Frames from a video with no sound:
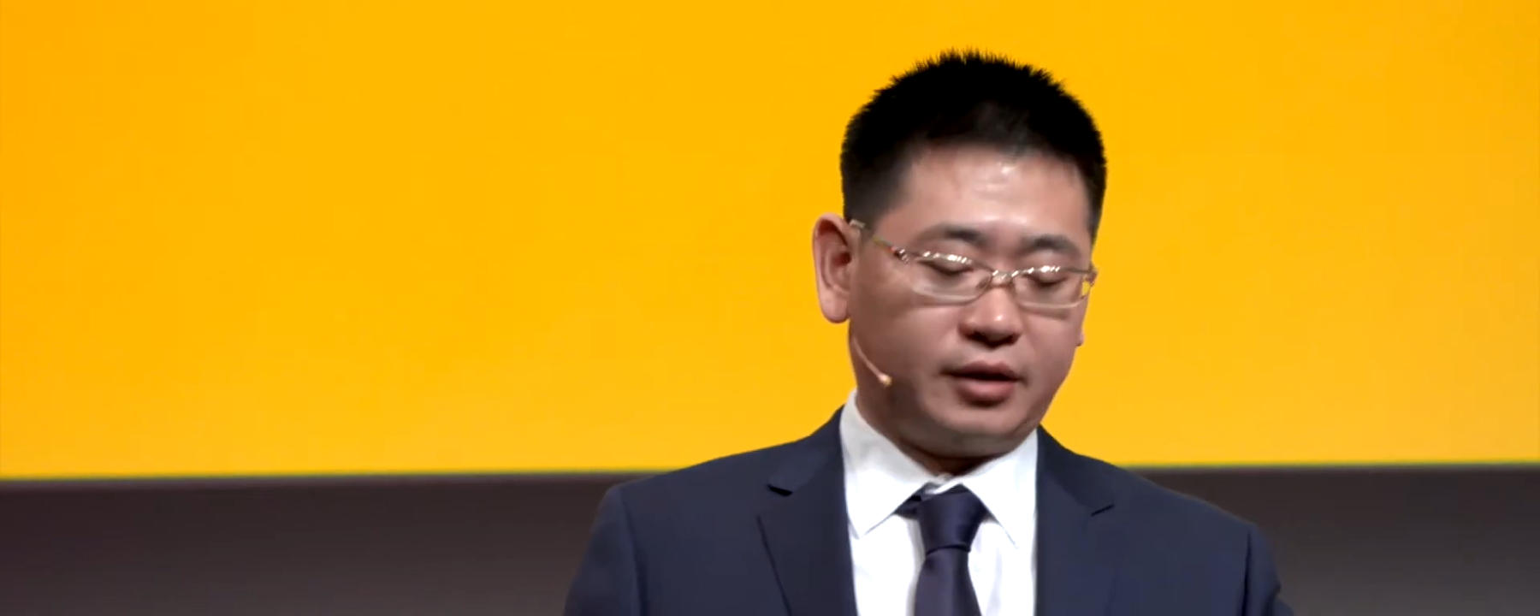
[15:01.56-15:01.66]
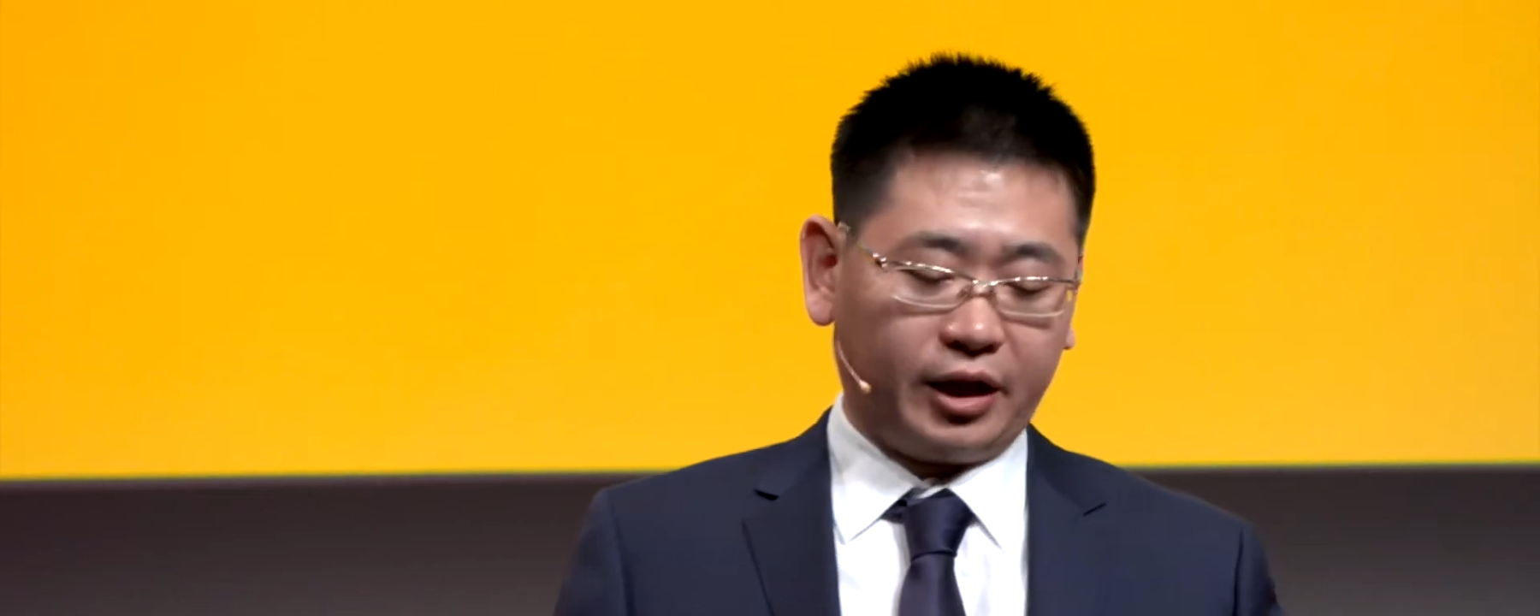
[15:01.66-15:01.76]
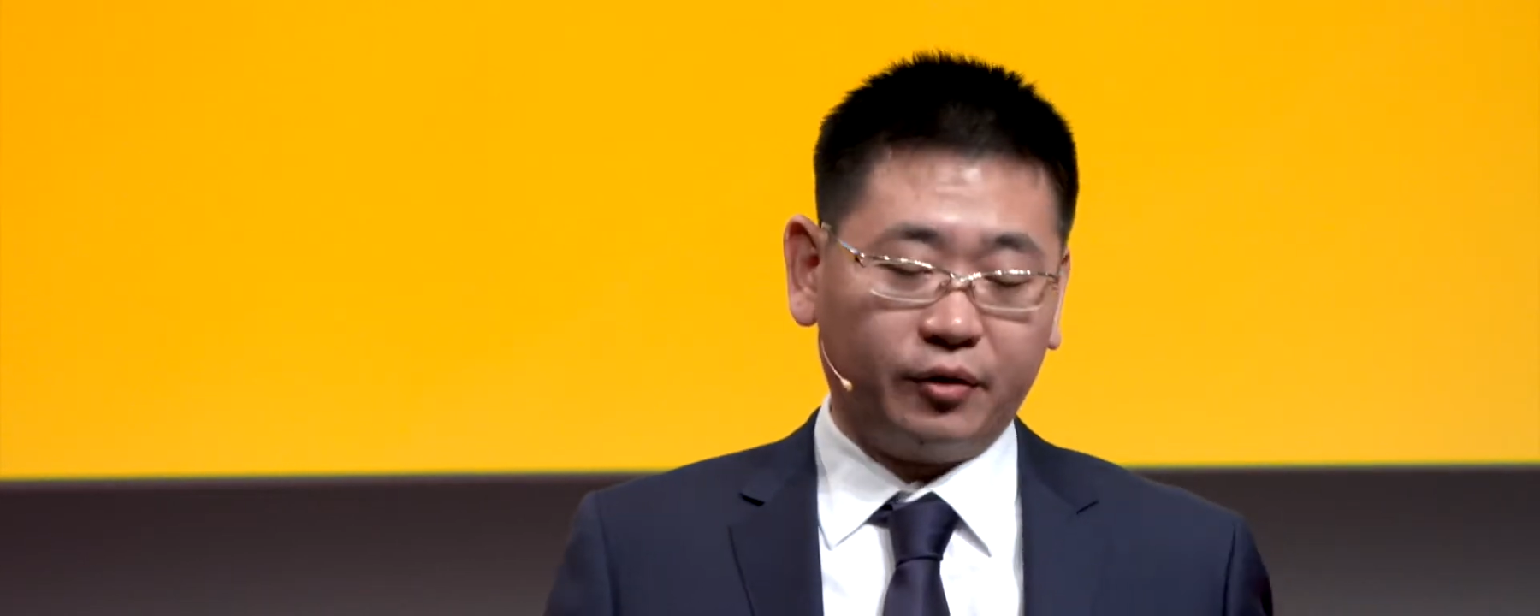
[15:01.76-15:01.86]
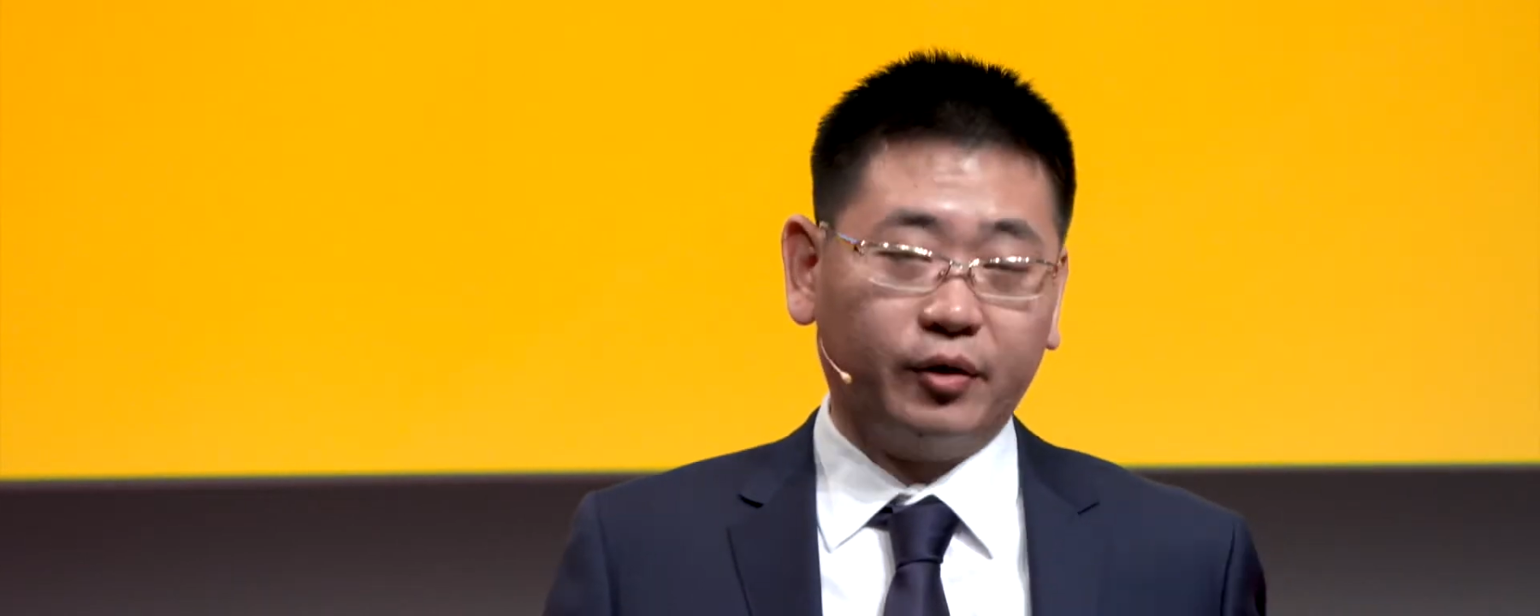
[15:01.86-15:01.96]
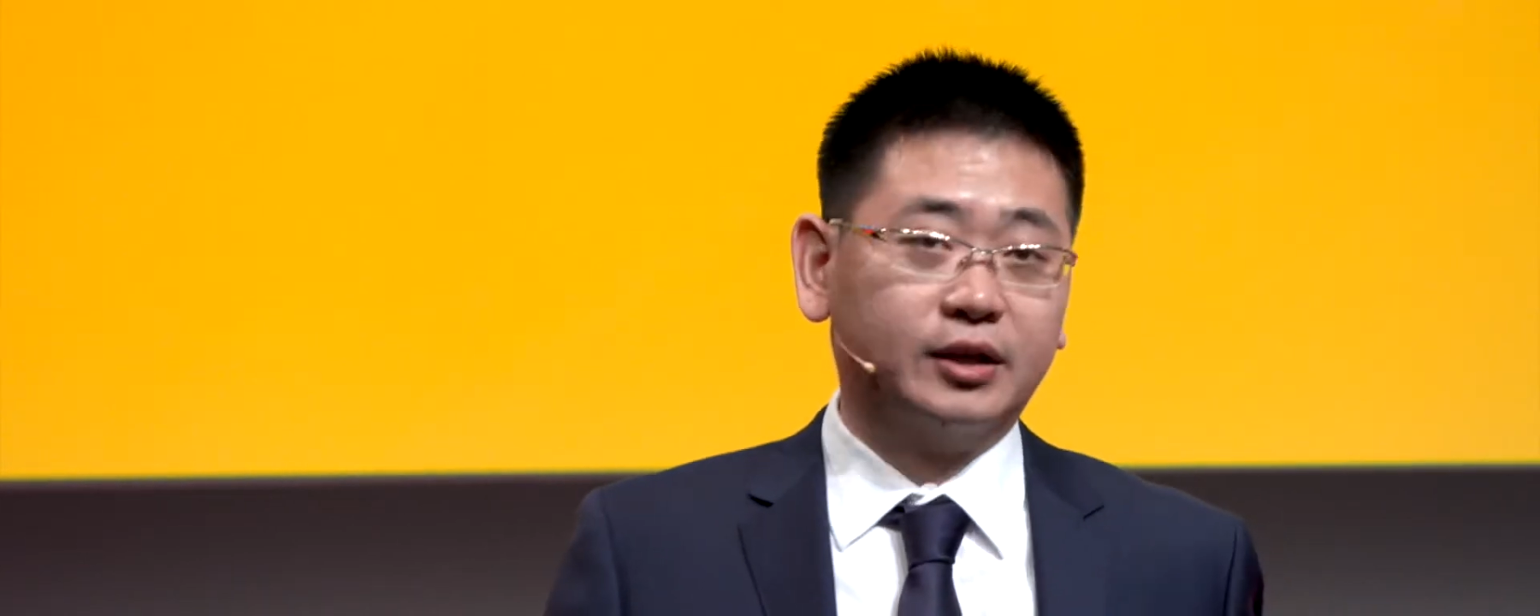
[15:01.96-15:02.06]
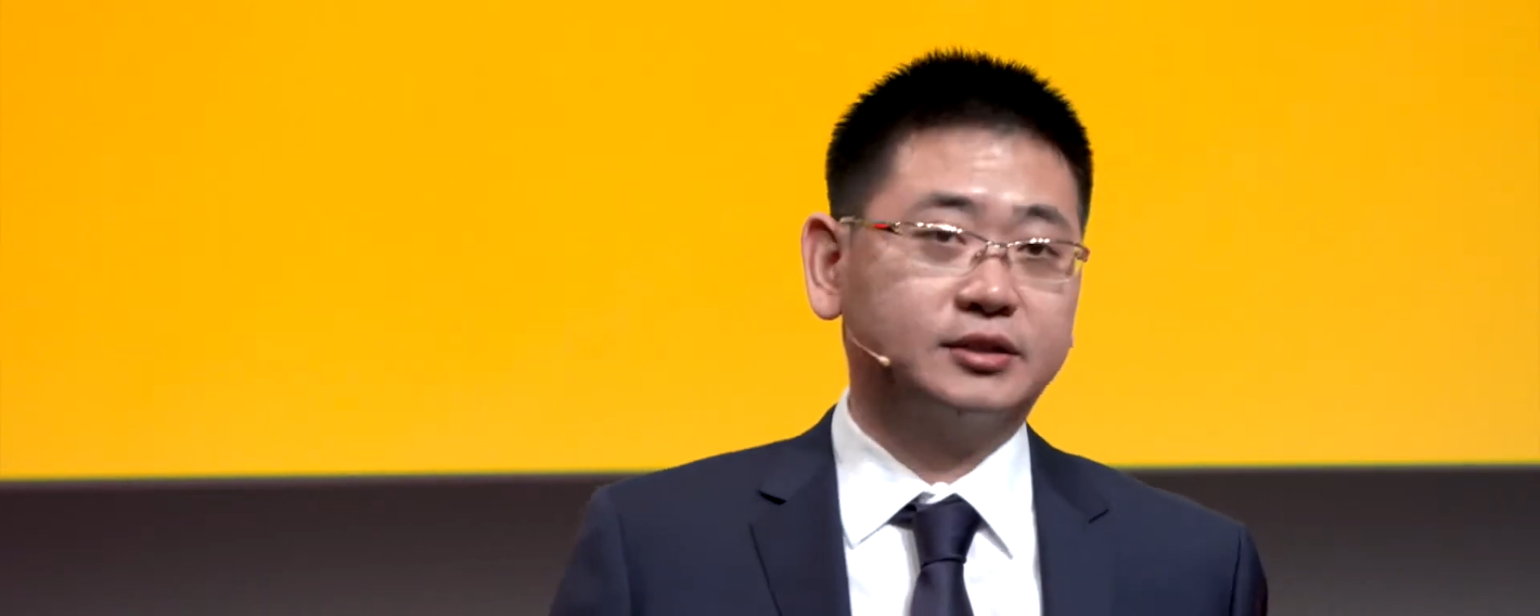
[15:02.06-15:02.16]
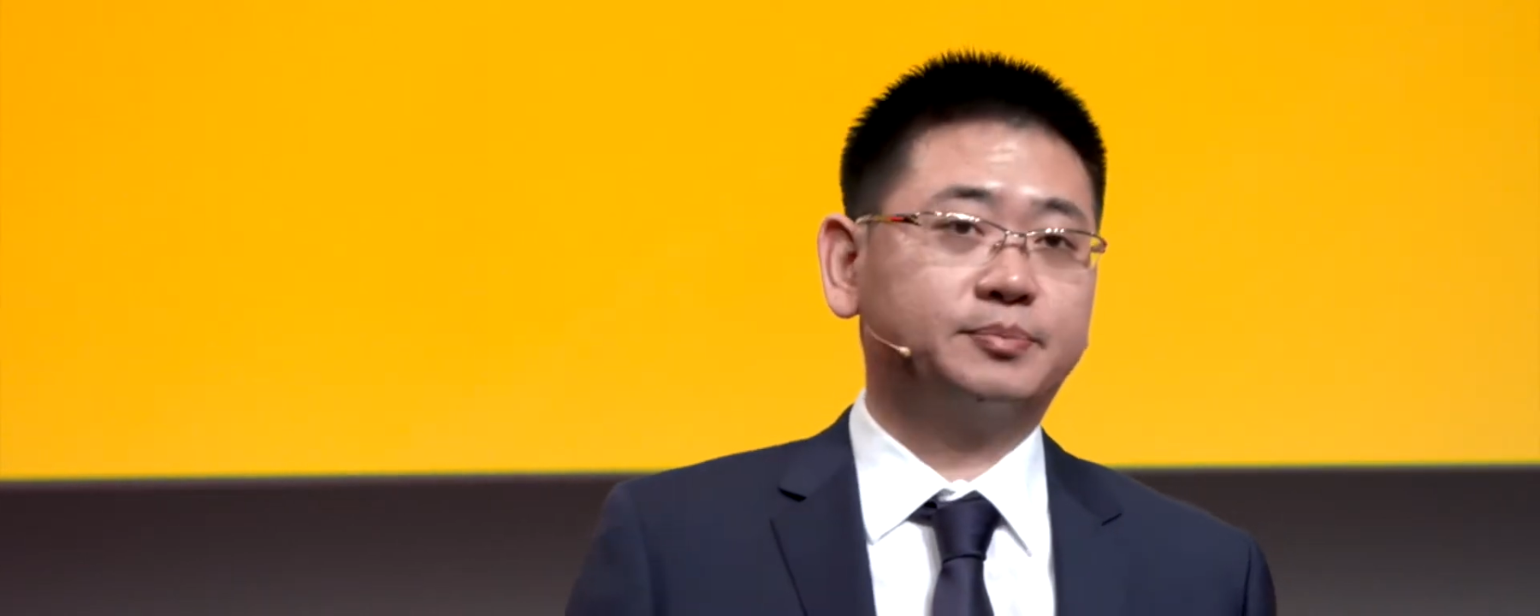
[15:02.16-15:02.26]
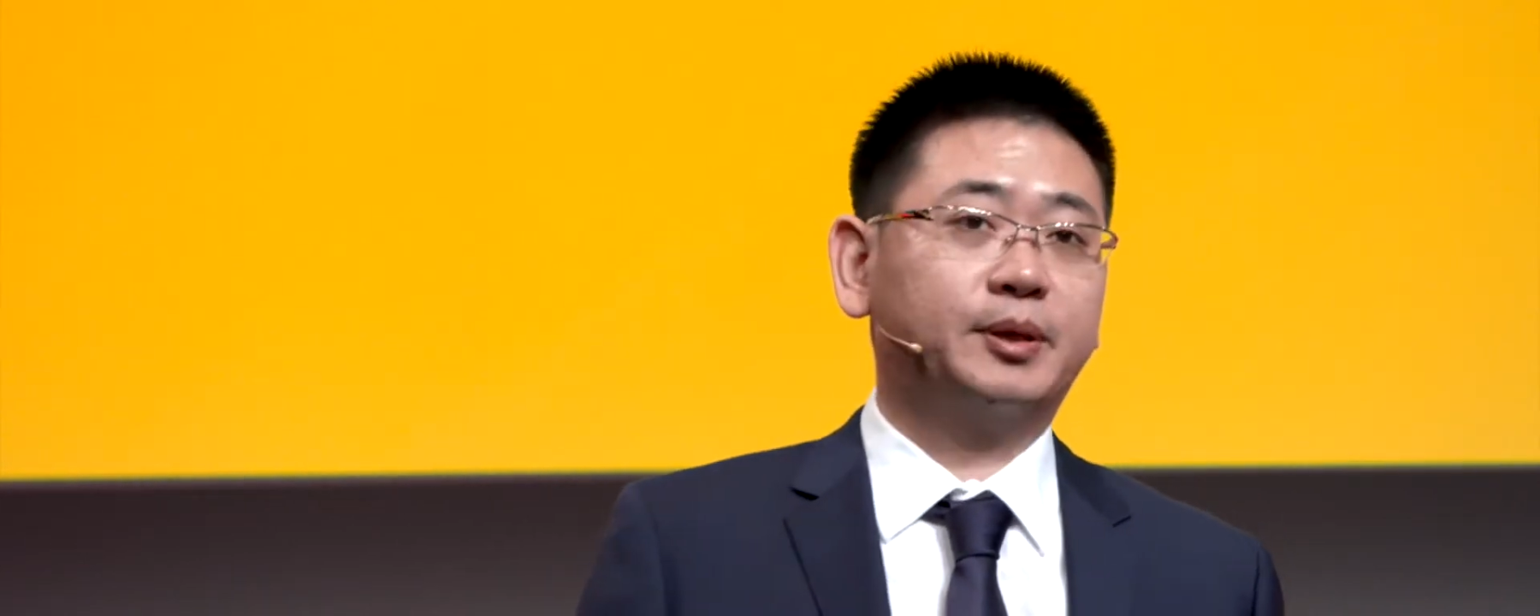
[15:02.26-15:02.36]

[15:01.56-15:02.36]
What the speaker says: areas,